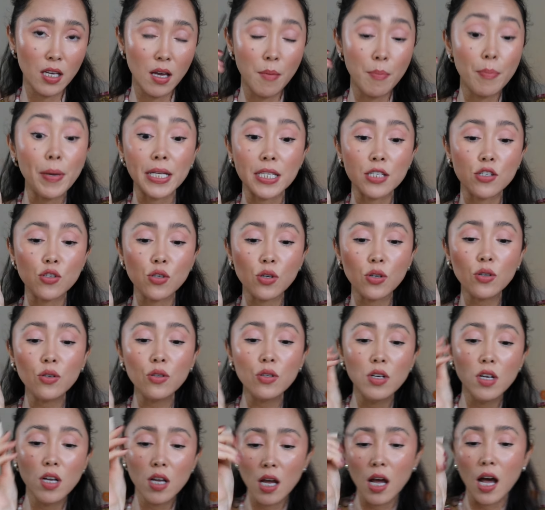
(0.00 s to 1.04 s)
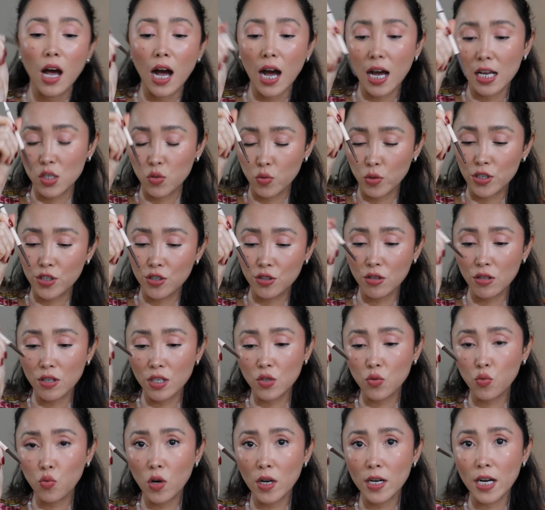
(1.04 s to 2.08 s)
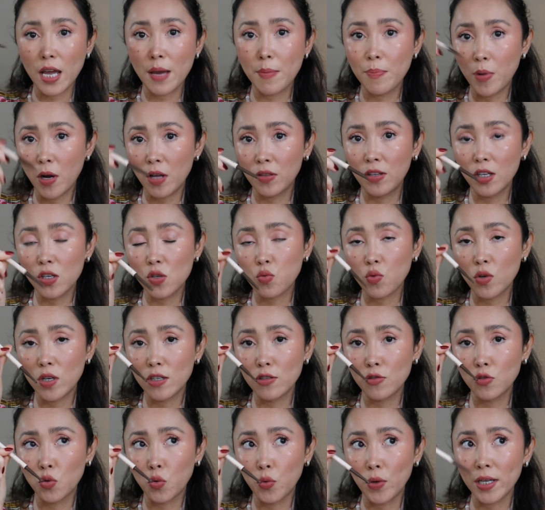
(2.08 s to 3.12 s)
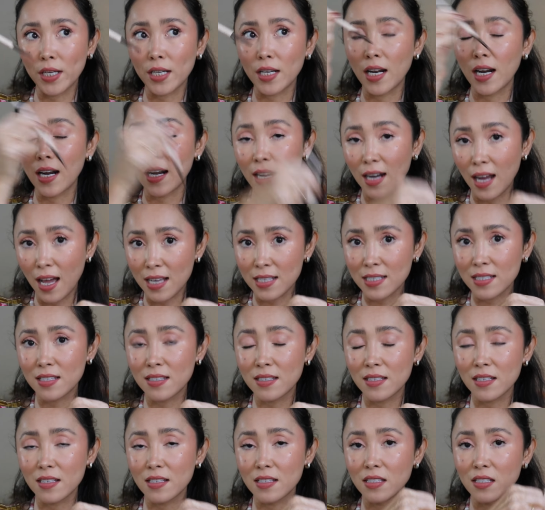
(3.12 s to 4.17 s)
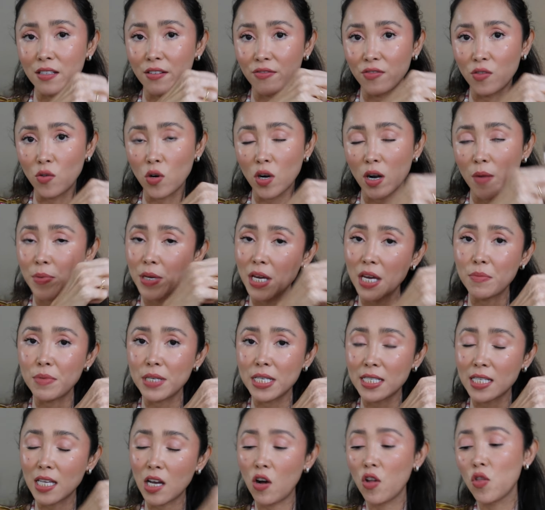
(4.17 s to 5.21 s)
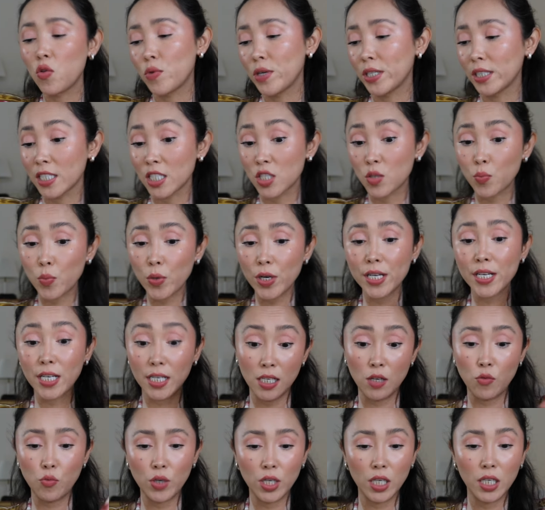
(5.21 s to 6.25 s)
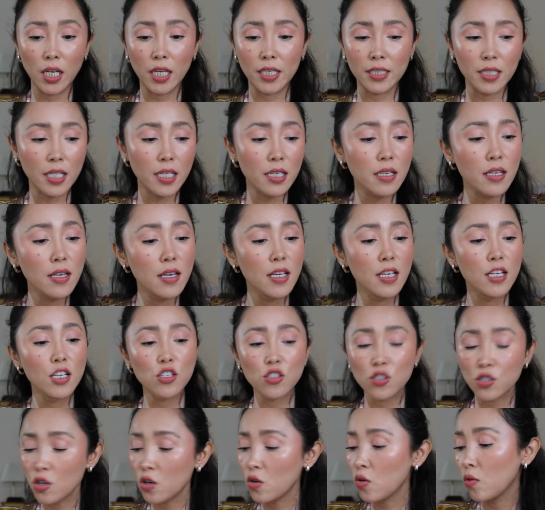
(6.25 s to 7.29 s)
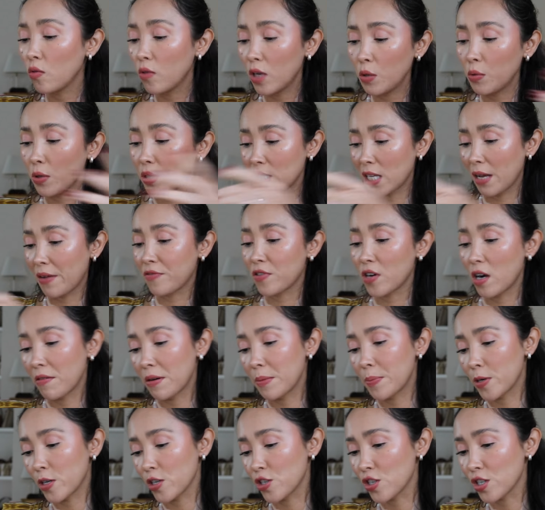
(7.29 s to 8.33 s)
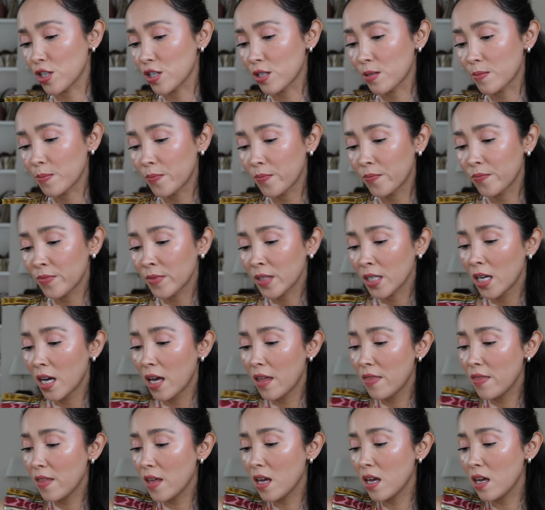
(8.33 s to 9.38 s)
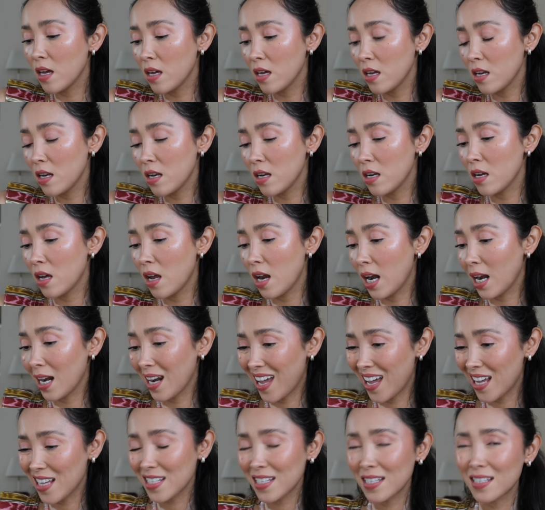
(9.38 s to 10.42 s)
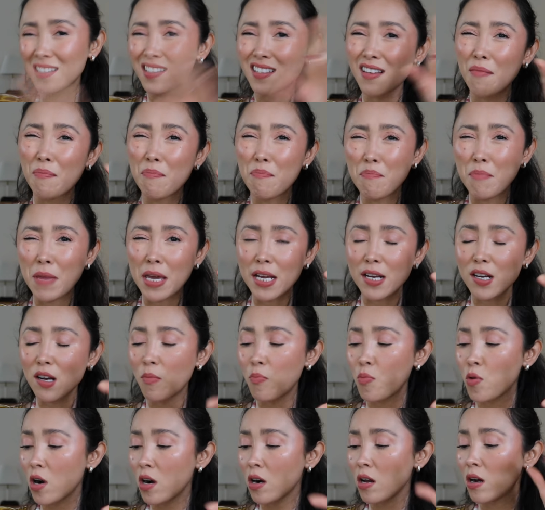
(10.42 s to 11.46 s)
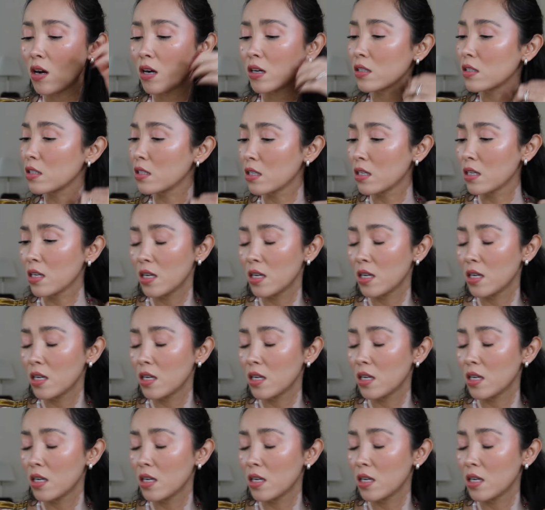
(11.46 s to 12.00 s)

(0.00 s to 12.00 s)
pencil. I switched to this one. I bought this one during last Sephora baby sale during the spring, and I really liked it. So it was time for a repurchase. And then last makeup product